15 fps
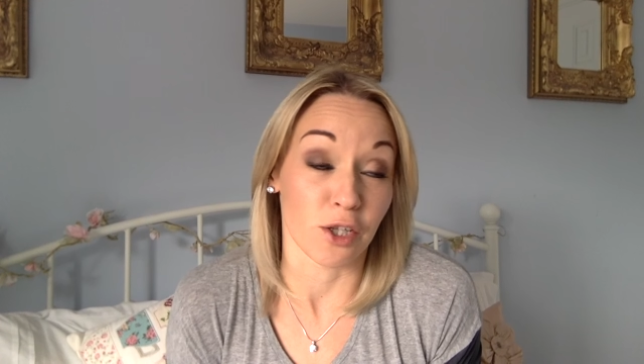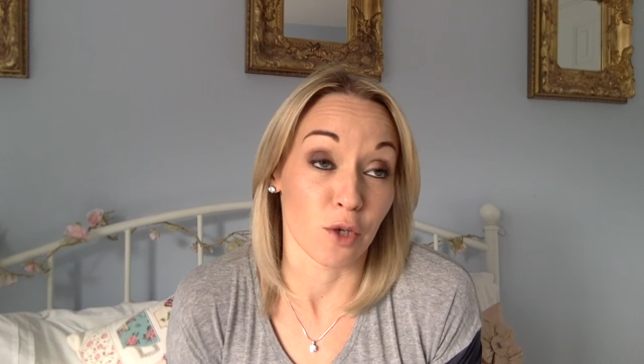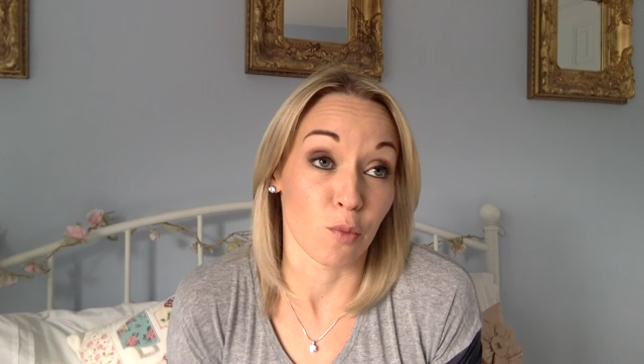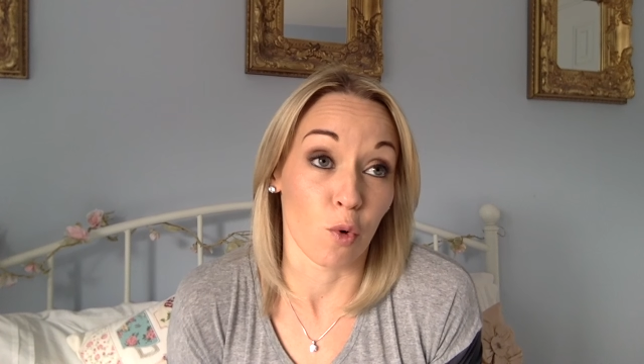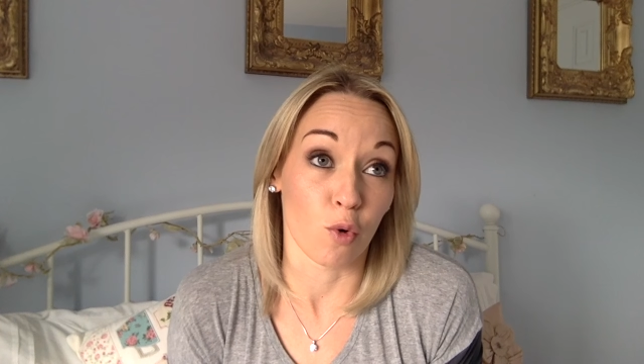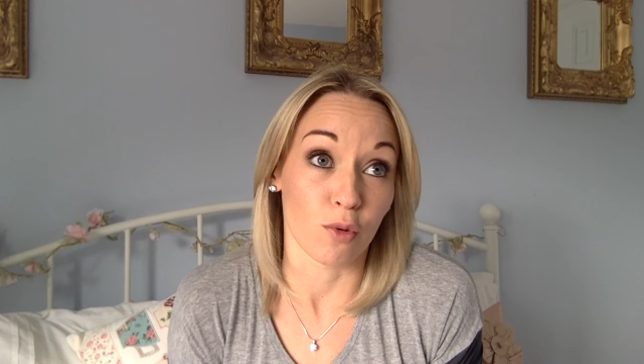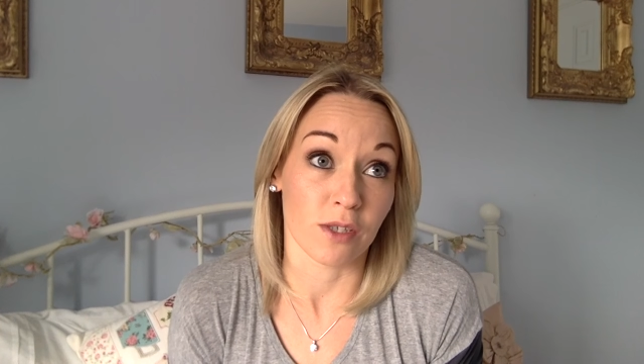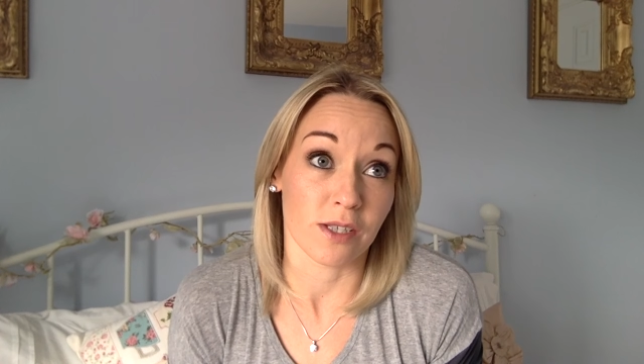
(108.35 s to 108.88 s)
You
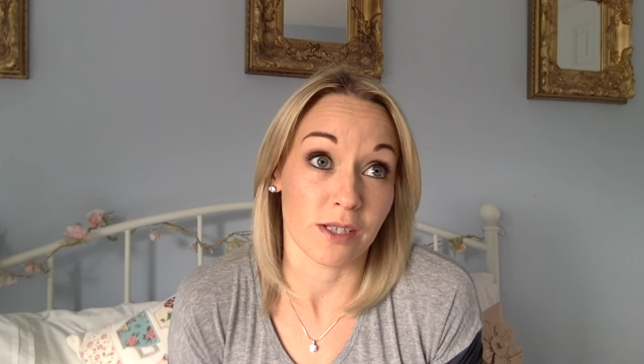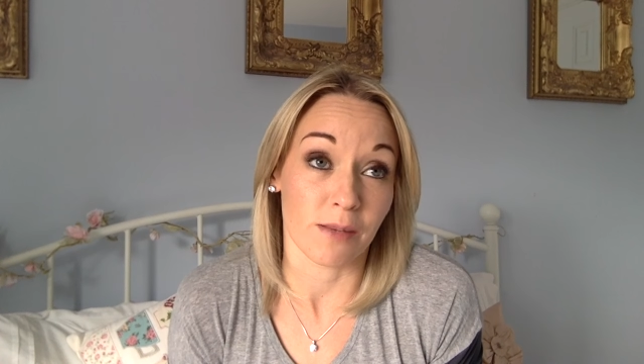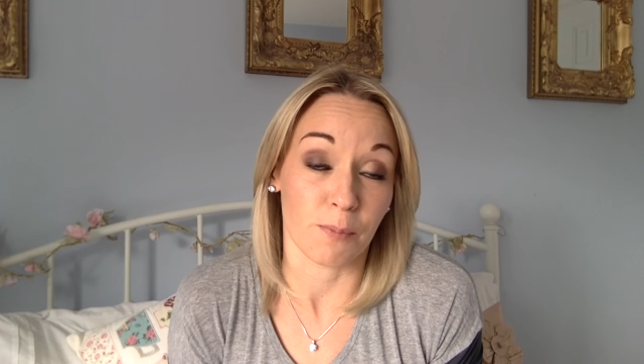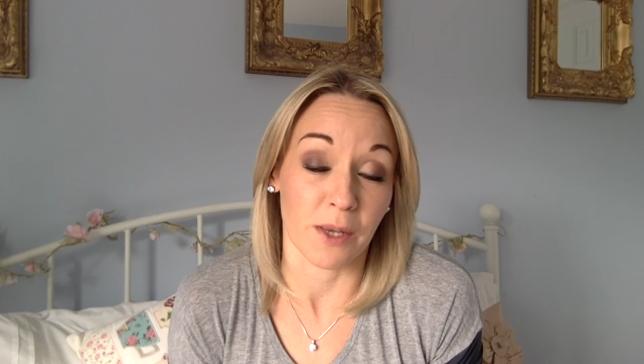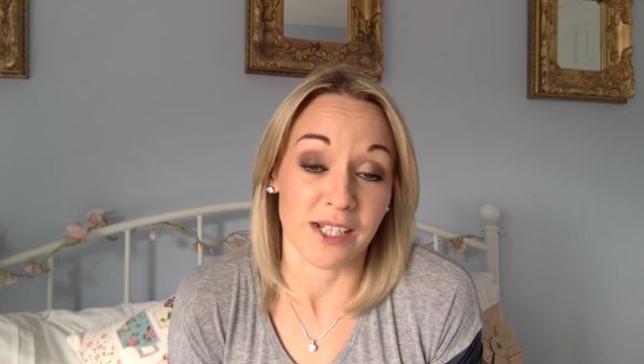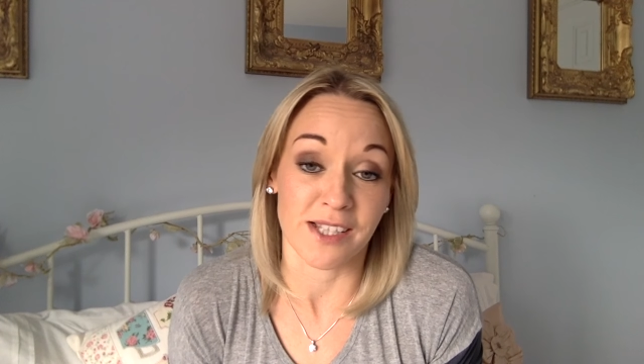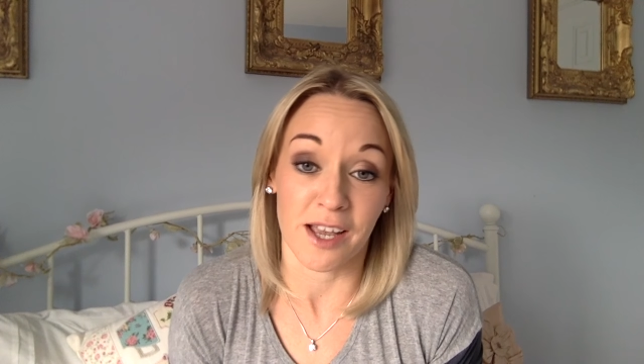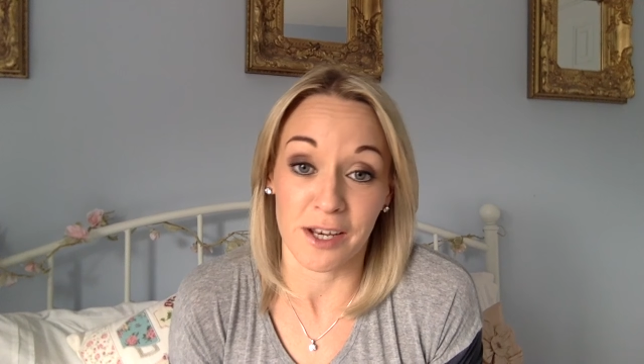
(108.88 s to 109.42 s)
won't,
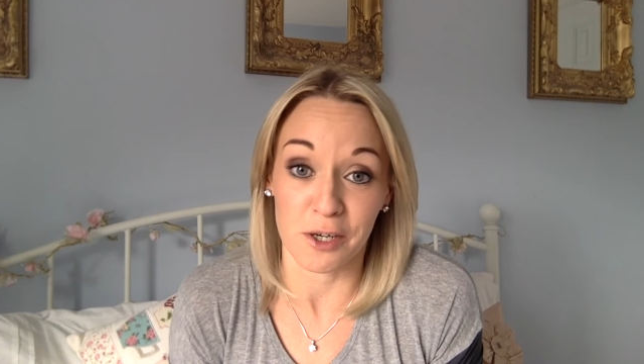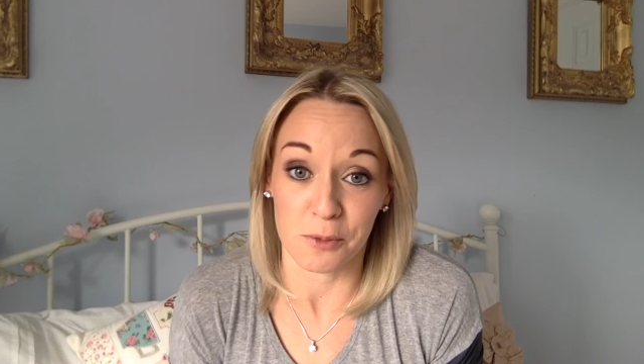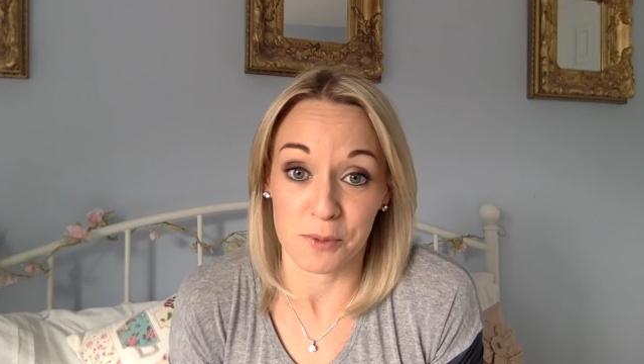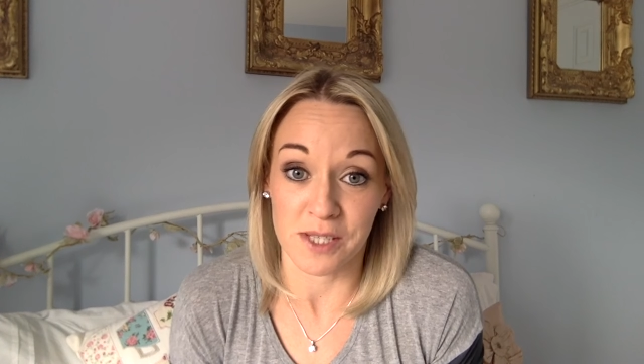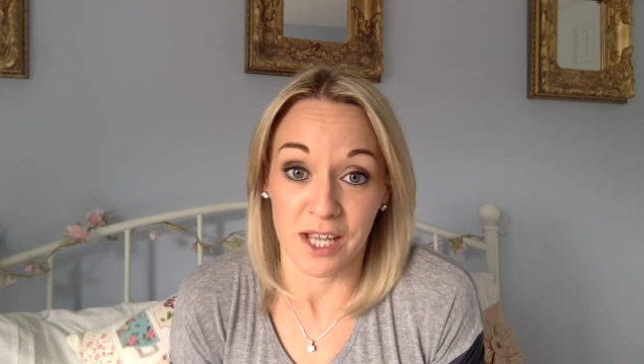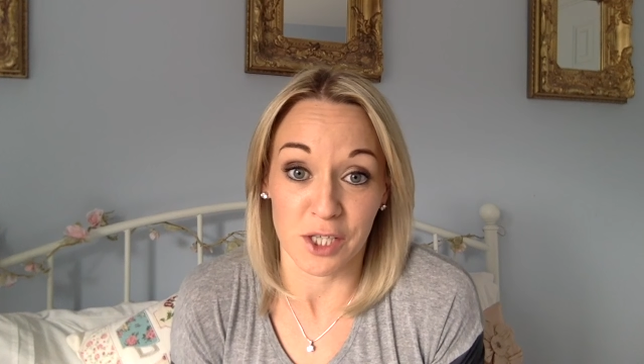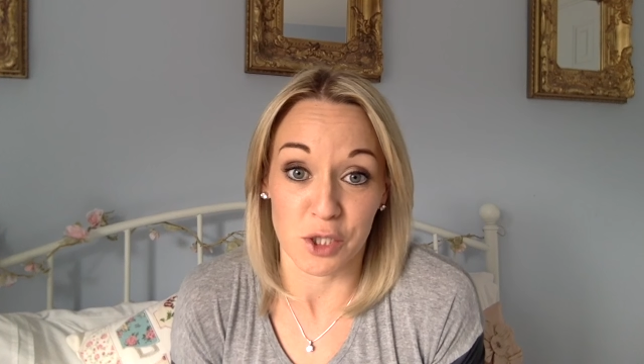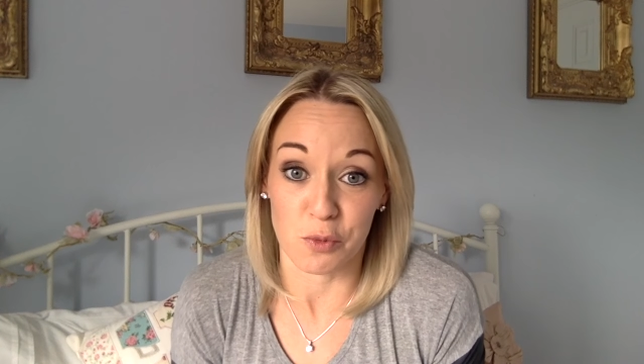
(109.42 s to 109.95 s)
by signing up
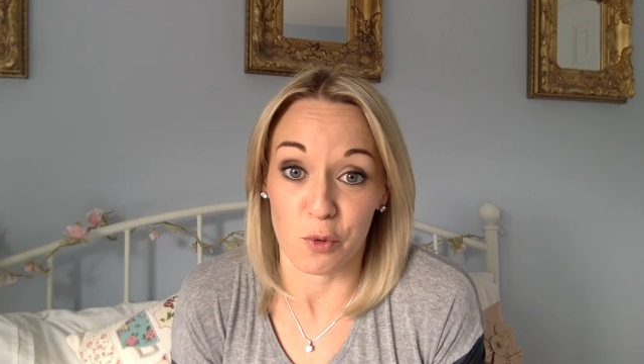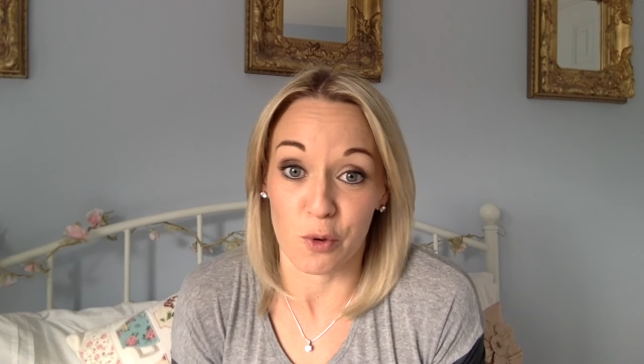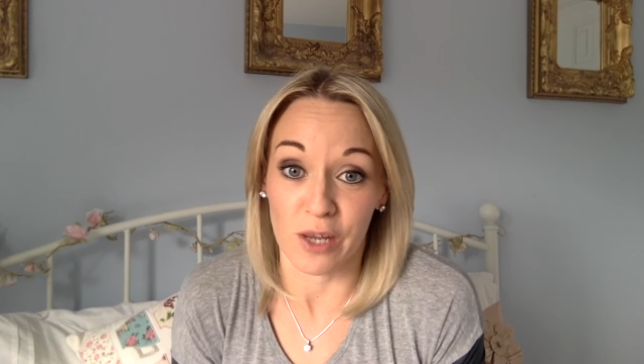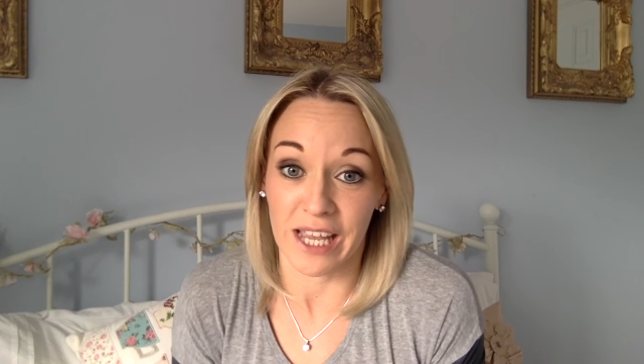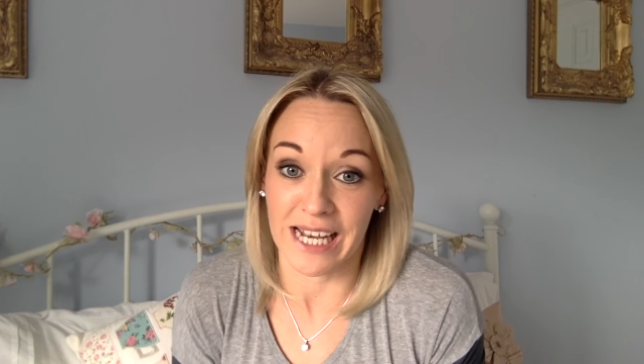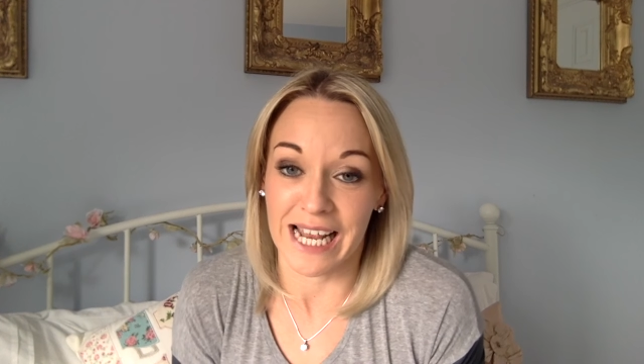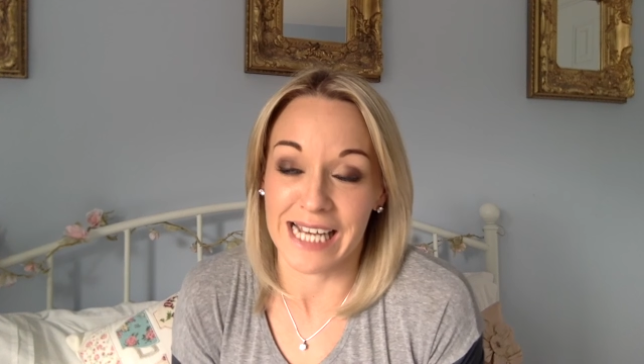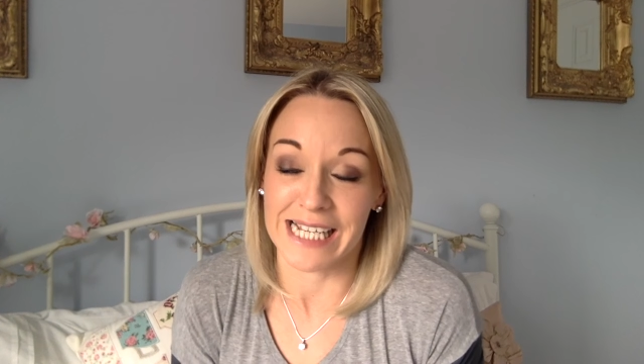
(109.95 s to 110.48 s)
to that, you won't
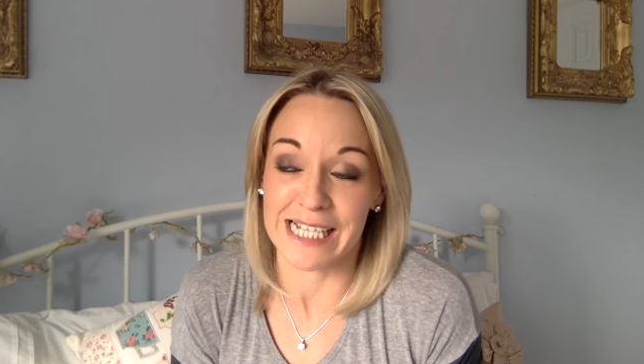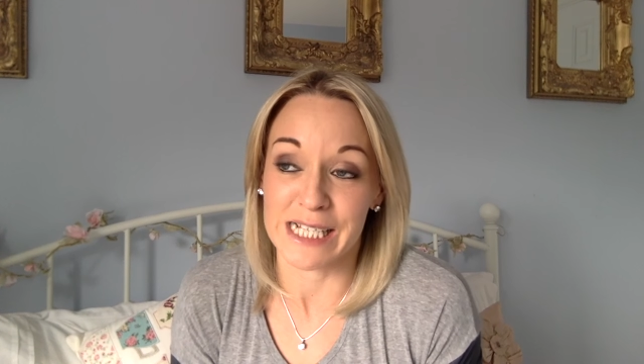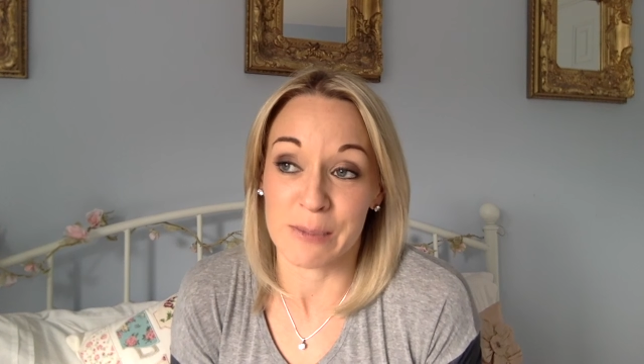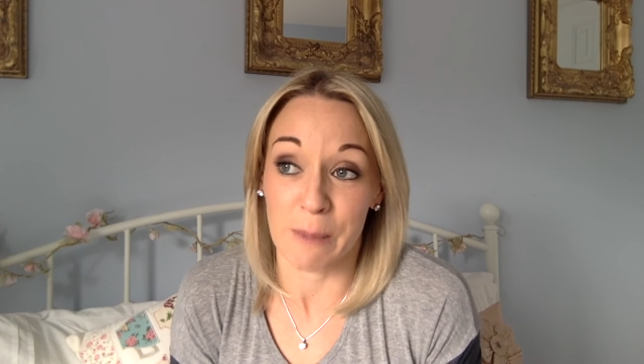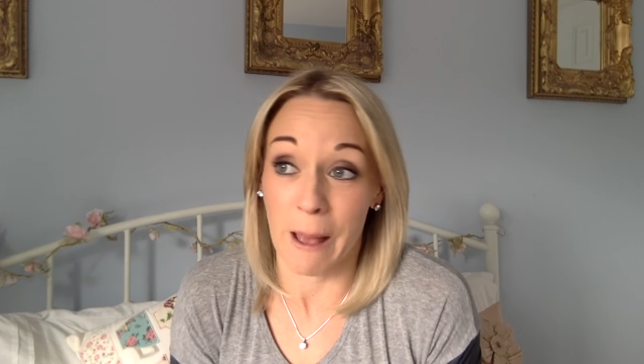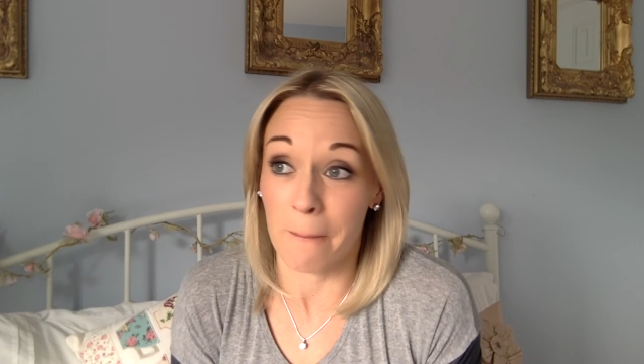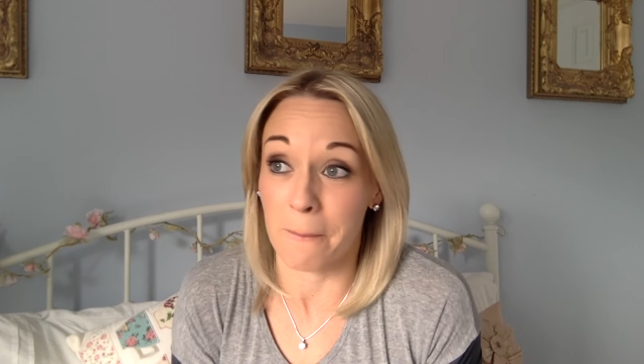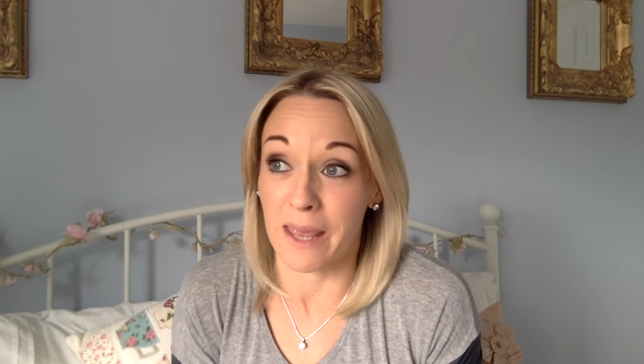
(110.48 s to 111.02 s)
get any
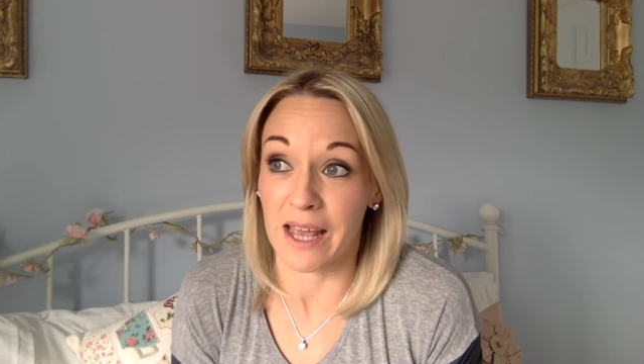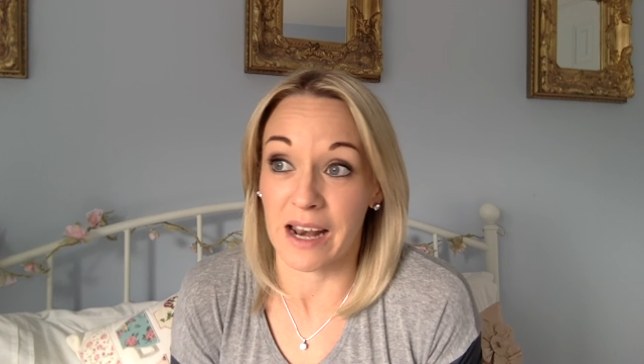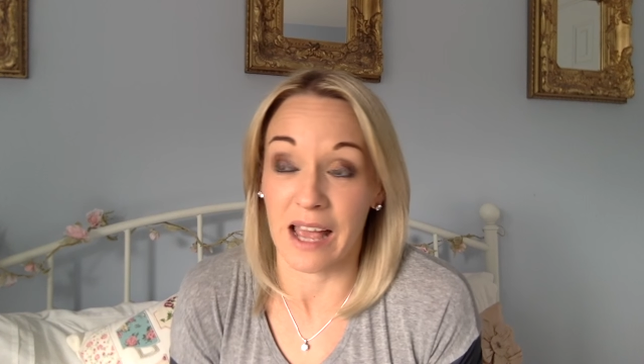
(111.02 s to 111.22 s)
spam mail.